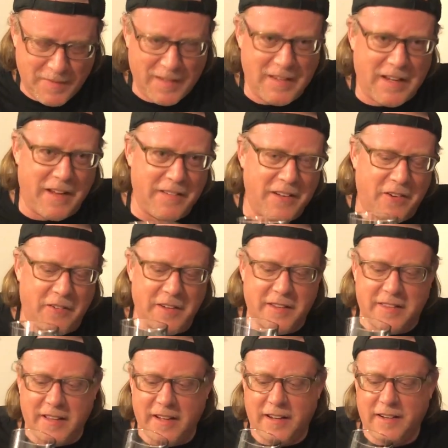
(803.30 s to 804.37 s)
Now, the only
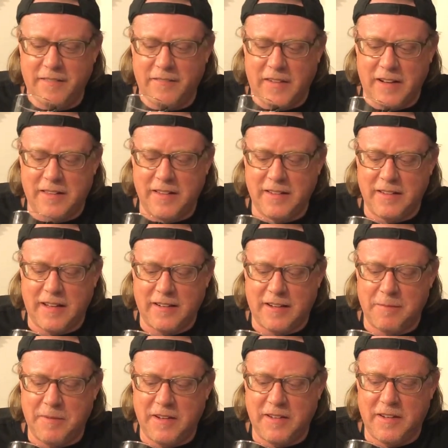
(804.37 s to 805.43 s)
thing I think that
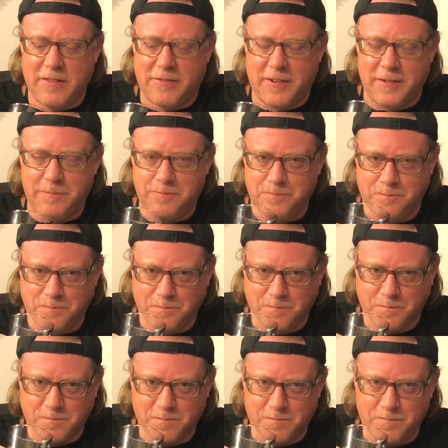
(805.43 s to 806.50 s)
could be different
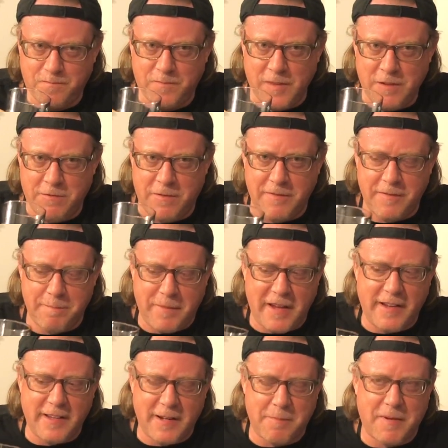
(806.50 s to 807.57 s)
from
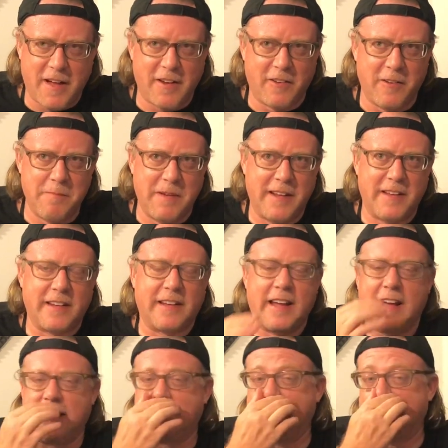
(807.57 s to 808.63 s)
being in the bottle and being in the
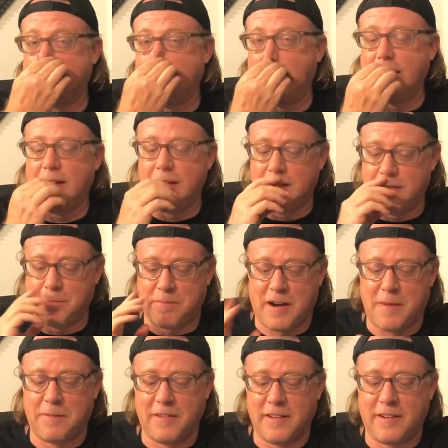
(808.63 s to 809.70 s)
keg is that the keg is
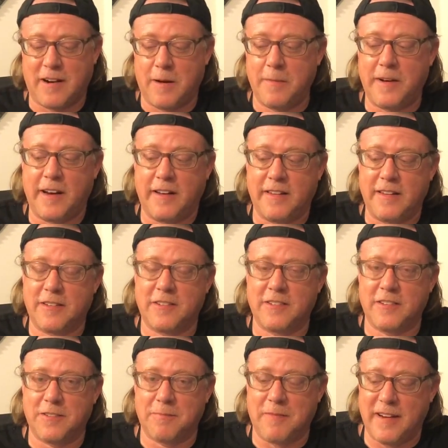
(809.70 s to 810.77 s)
properly carbonated. This
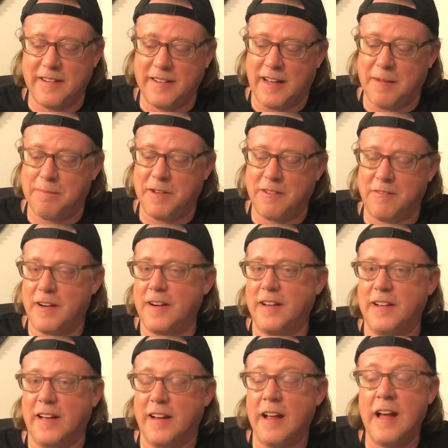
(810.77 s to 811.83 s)
just might not be
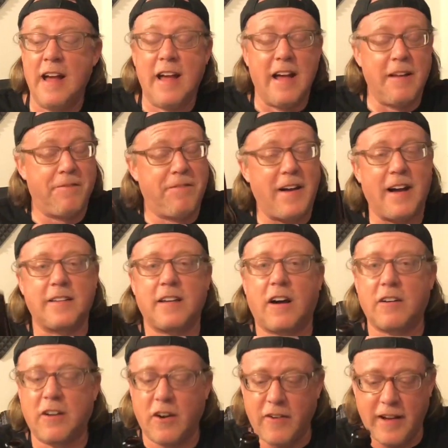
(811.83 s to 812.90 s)
ready yet. In fact,
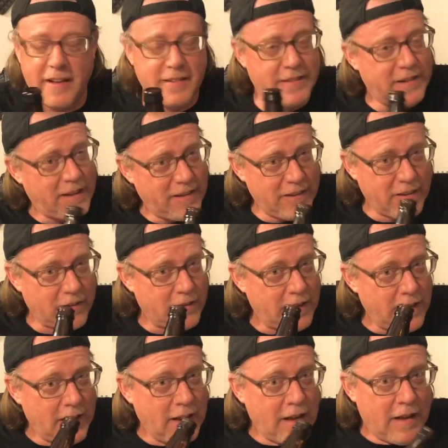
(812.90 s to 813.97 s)
I'll go ahead and tell you,
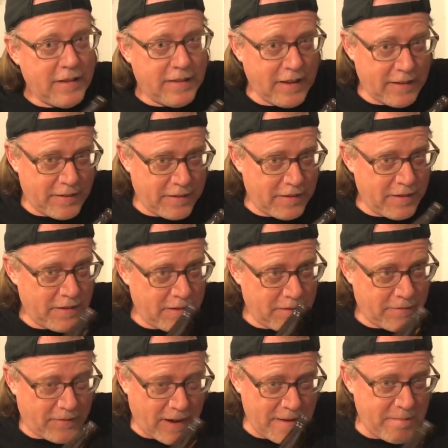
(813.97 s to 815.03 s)
the other
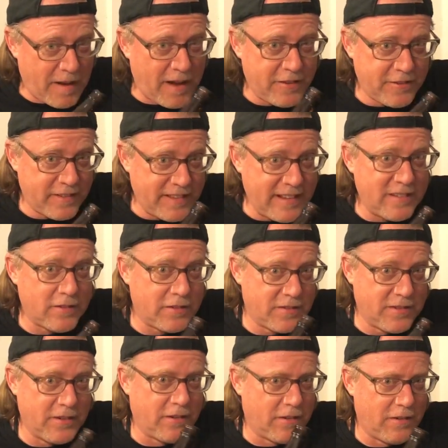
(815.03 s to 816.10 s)
5 bottles of these are
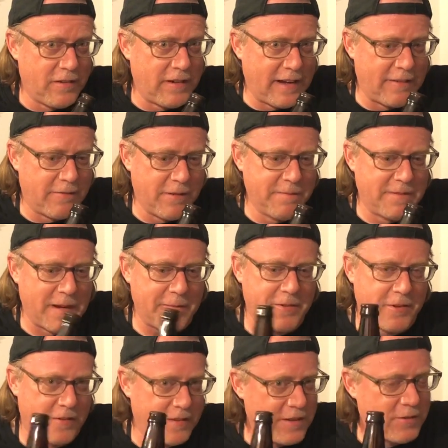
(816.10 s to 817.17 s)
still at room
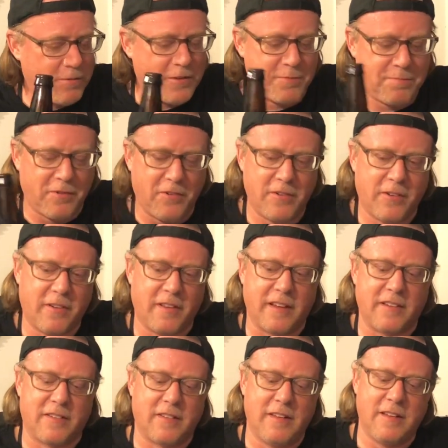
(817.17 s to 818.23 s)
temperature. This was pulled
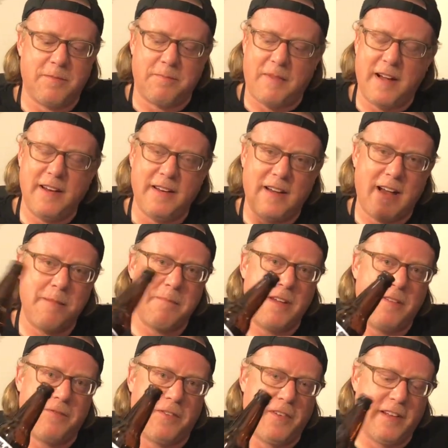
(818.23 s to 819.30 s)
early, so this might not
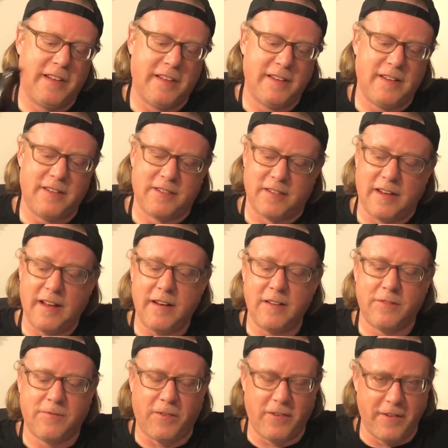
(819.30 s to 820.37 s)
be fully conditioned. It
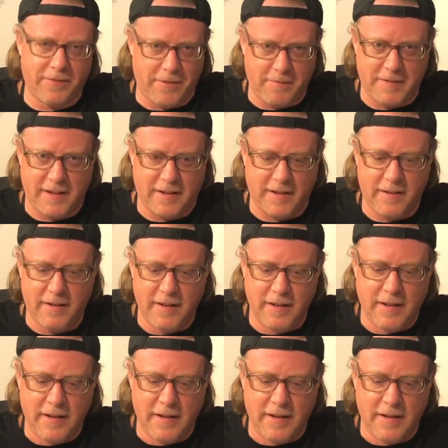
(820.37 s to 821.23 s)
is fully fermented.